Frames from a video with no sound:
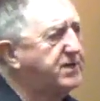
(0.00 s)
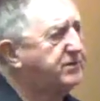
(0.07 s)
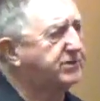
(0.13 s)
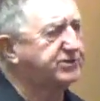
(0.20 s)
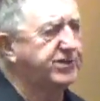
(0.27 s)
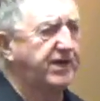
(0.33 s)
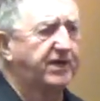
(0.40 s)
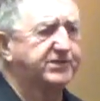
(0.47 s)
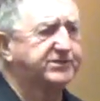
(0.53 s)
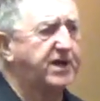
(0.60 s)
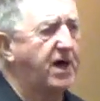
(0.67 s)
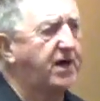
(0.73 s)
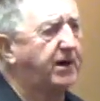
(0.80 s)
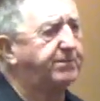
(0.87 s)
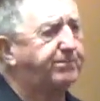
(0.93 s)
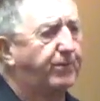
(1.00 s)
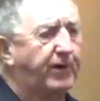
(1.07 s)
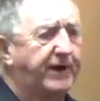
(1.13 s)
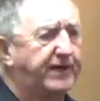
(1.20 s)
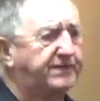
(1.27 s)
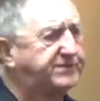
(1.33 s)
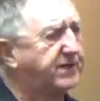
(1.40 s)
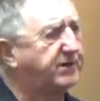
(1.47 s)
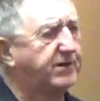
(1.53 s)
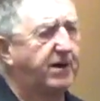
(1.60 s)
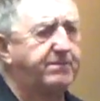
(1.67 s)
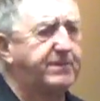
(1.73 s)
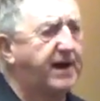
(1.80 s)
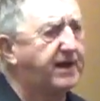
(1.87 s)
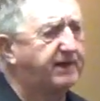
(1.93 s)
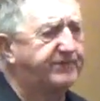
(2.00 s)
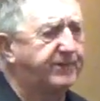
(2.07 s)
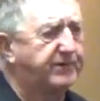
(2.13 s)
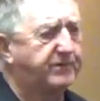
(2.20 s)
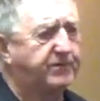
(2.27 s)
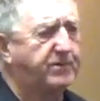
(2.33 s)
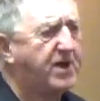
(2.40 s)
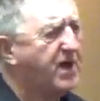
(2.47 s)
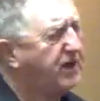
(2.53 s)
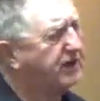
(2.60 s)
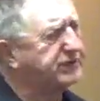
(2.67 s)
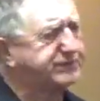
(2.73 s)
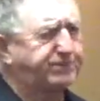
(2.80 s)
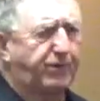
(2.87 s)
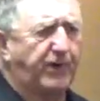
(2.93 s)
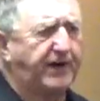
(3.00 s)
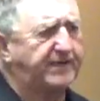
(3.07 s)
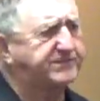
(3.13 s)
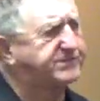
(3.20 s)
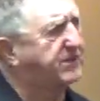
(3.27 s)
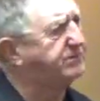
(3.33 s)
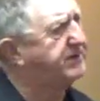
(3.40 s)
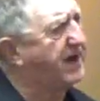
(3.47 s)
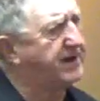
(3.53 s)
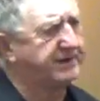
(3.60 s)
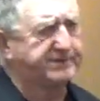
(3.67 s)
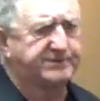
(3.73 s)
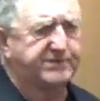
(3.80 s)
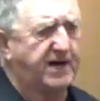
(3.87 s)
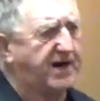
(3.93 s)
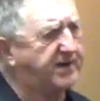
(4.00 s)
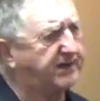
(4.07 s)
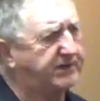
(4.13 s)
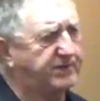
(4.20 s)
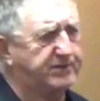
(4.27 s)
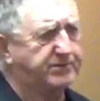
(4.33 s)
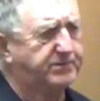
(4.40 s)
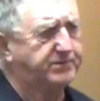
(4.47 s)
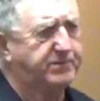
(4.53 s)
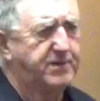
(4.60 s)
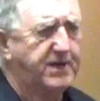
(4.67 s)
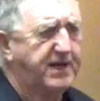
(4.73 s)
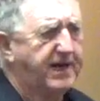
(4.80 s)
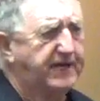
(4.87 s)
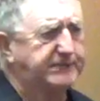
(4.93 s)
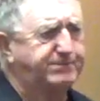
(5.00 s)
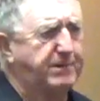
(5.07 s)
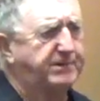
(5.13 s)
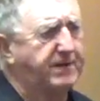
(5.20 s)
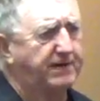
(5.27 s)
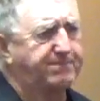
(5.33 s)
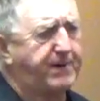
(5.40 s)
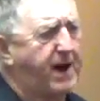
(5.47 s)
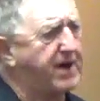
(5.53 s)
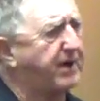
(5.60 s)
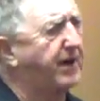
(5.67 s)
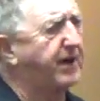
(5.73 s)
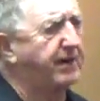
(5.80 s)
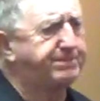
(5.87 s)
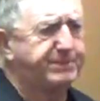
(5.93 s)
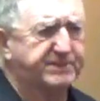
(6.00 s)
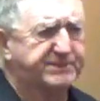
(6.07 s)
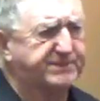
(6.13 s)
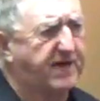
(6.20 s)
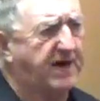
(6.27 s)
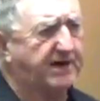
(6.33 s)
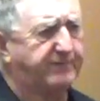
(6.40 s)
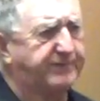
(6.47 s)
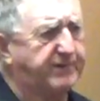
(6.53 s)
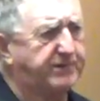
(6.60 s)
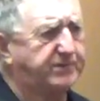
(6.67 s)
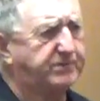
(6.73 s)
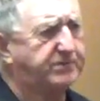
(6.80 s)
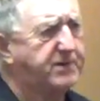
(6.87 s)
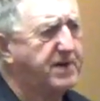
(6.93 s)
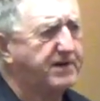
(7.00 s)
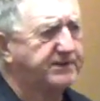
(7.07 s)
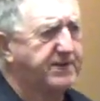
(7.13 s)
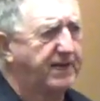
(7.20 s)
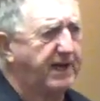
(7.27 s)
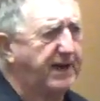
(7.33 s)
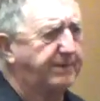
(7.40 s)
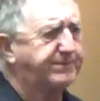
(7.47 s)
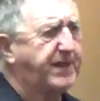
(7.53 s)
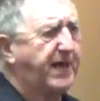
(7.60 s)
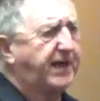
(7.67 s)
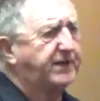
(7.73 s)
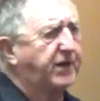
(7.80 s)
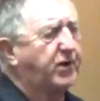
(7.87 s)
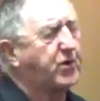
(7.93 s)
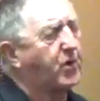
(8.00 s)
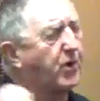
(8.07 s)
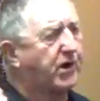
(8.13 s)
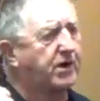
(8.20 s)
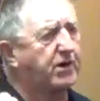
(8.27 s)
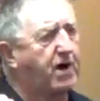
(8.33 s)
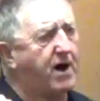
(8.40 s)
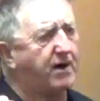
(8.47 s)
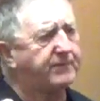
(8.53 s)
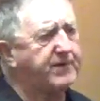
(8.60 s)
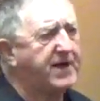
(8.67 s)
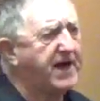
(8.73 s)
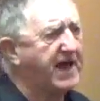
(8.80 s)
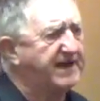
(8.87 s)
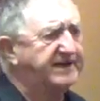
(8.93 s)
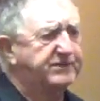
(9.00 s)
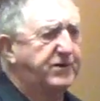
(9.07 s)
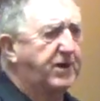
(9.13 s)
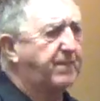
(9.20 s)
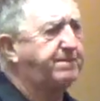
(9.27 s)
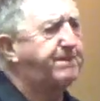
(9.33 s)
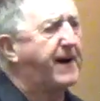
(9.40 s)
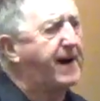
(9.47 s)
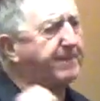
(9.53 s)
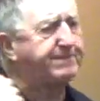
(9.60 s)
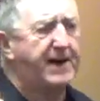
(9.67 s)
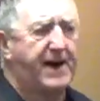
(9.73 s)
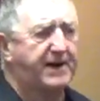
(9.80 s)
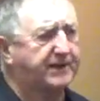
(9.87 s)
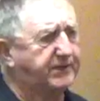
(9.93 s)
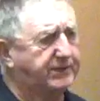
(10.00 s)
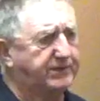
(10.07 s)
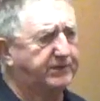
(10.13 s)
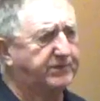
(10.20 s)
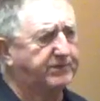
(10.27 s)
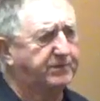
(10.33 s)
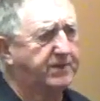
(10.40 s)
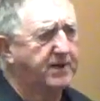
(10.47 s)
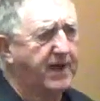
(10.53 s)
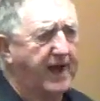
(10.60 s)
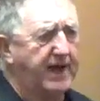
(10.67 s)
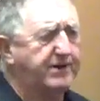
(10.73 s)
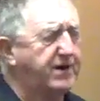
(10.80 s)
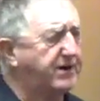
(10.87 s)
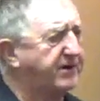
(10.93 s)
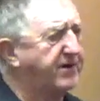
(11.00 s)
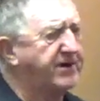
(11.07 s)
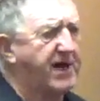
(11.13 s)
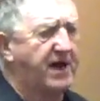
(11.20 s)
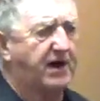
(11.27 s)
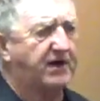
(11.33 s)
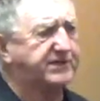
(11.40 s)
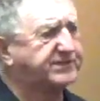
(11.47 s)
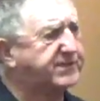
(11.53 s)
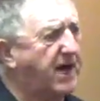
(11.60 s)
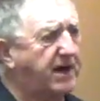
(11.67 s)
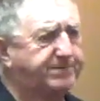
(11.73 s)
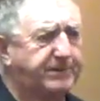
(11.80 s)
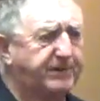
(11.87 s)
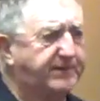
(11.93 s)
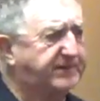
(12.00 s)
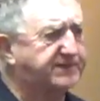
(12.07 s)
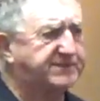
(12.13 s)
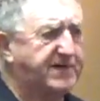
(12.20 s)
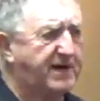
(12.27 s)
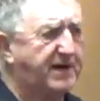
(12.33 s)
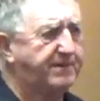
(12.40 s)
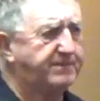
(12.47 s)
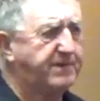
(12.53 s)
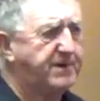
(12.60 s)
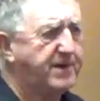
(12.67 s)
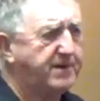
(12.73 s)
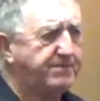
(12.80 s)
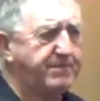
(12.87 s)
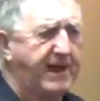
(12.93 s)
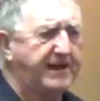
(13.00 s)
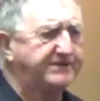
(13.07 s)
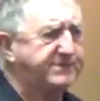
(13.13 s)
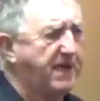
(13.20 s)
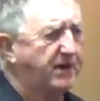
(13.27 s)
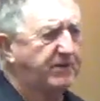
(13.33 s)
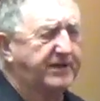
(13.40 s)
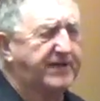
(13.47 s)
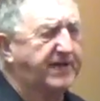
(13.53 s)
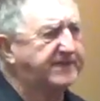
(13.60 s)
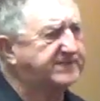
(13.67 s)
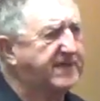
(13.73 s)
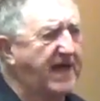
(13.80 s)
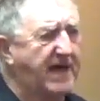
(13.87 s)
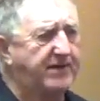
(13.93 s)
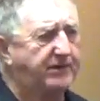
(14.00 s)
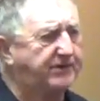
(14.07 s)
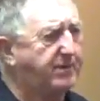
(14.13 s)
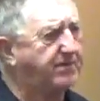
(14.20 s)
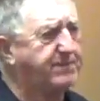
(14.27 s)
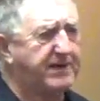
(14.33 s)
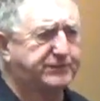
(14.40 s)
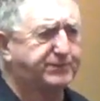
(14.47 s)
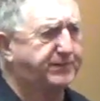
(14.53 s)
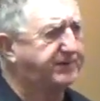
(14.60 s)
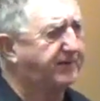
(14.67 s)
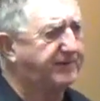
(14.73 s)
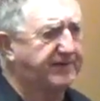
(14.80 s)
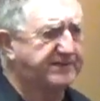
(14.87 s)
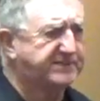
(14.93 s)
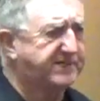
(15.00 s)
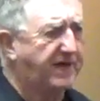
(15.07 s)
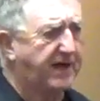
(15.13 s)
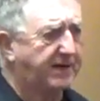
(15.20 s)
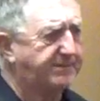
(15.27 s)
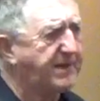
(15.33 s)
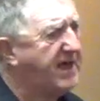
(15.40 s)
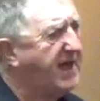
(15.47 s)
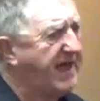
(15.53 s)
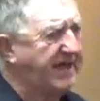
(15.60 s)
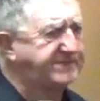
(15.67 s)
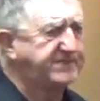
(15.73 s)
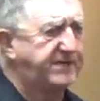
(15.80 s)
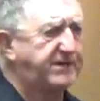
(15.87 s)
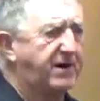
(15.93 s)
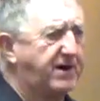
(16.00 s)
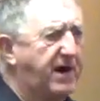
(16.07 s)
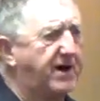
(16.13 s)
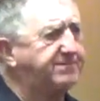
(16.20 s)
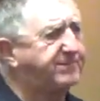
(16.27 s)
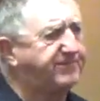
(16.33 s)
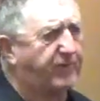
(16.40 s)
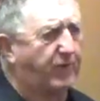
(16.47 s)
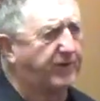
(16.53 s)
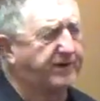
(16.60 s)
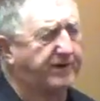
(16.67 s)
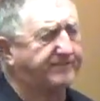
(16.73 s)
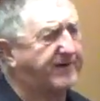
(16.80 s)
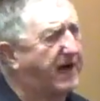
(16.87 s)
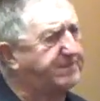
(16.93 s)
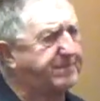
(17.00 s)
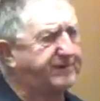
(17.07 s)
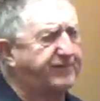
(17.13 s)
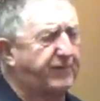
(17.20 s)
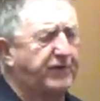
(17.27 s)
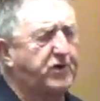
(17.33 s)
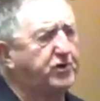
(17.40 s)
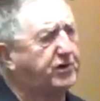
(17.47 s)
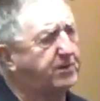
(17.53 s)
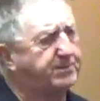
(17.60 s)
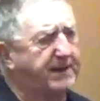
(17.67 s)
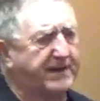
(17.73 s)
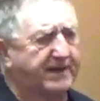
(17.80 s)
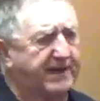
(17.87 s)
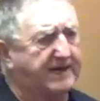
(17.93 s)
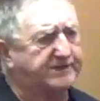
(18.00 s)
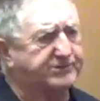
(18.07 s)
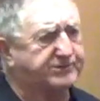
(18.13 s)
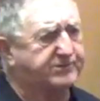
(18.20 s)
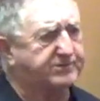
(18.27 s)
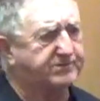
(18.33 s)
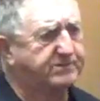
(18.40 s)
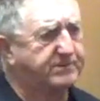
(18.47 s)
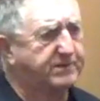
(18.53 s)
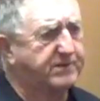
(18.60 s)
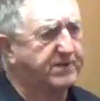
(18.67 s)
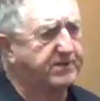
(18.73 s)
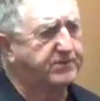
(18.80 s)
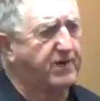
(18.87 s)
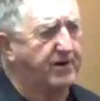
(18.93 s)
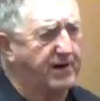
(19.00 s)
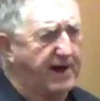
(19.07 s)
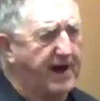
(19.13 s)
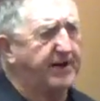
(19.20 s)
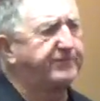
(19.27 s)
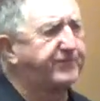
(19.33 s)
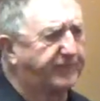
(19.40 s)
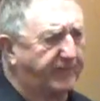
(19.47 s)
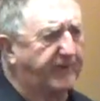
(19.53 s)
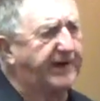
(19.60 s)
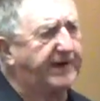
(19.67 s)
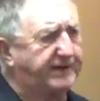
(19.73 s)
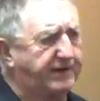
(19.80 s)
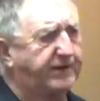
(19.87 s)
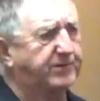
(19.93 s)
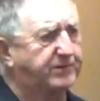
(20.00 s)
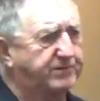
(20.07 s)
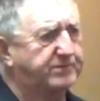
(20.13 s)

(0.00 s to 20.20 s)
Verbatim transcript: You'll sing a song of praise. It'll come out of you because praise so down inside of you. It's been like bottled up inside of you. Tonight I'm taking a cork off and it's going to pop out of you. And they're not going to stop you this time. Man's not going to get his hand on you and mess with you this time. He said, Lord, I'm for you. If I'm before you, who could be against you? Lord, I'm freeing you.